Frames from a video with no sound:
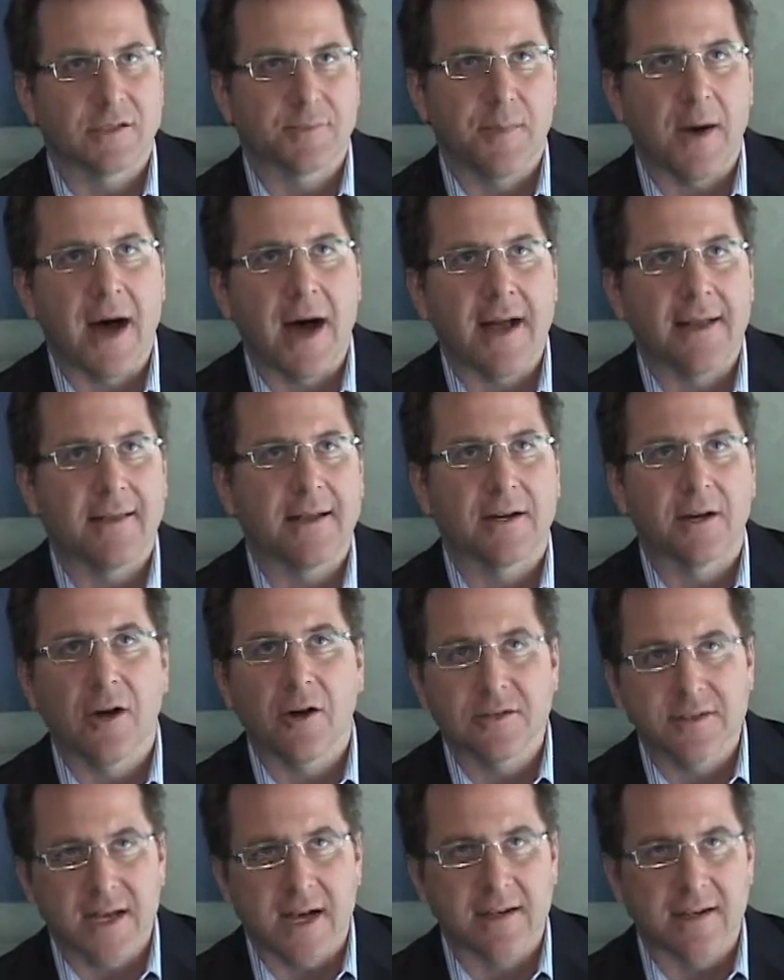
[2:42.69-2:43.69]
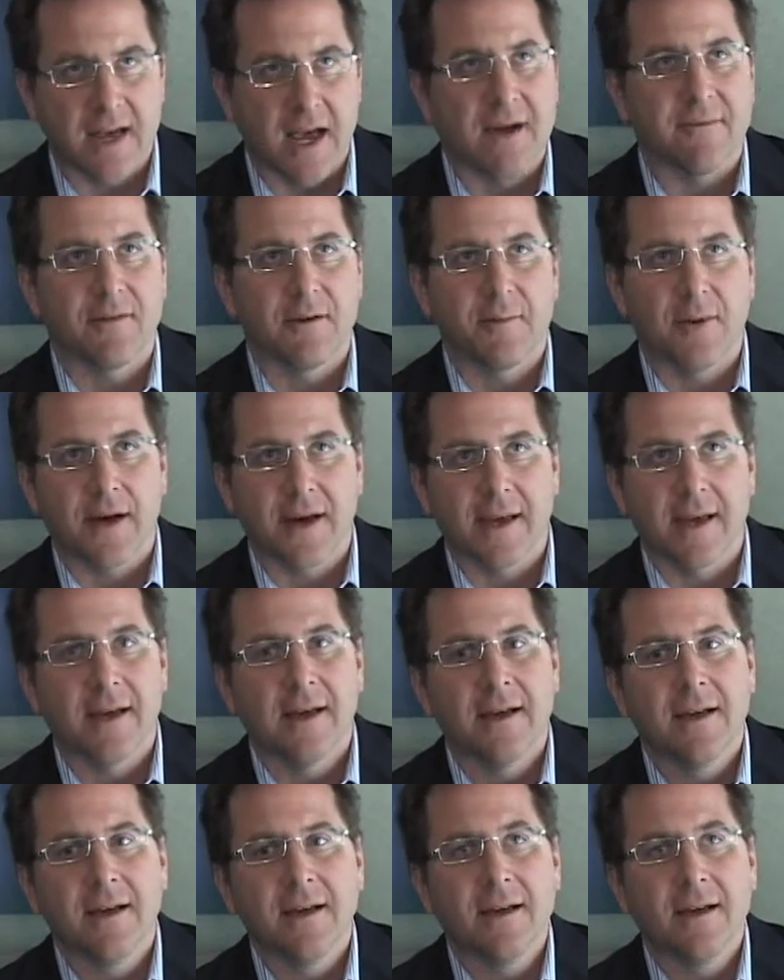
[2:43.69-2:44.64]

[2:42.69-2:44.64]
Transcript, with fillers: spot that goes out to everybody,